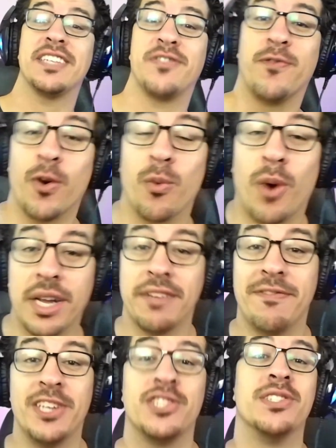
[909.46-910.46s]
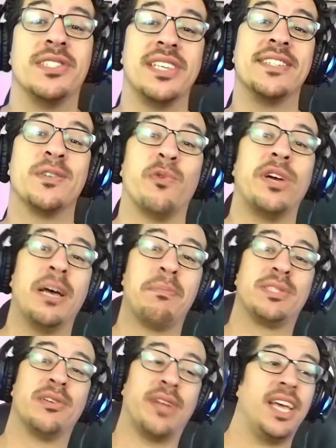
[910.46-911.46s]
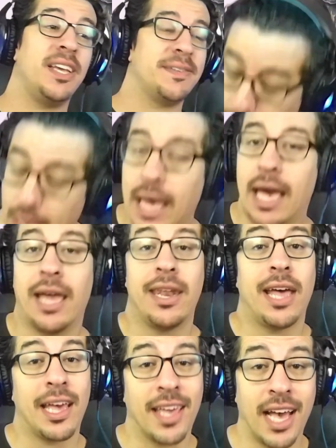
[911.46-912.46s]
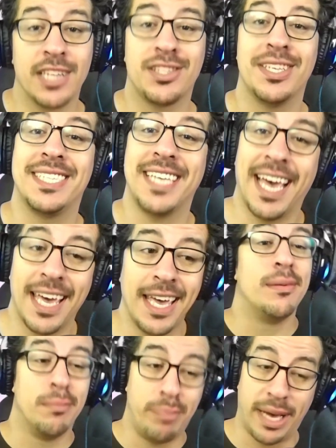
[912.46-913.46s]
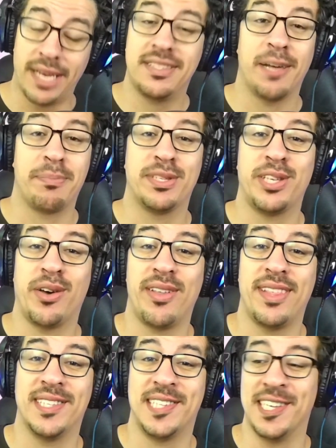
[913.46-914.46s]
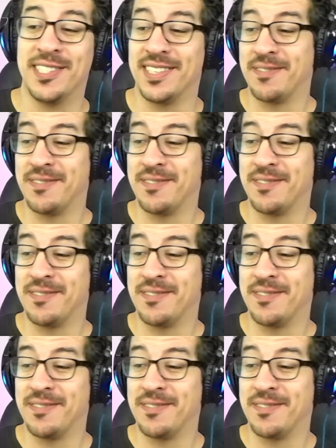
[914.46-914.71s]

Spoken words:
for WandaVision Season 1, Episode 8. And I got to say, best episode of the season.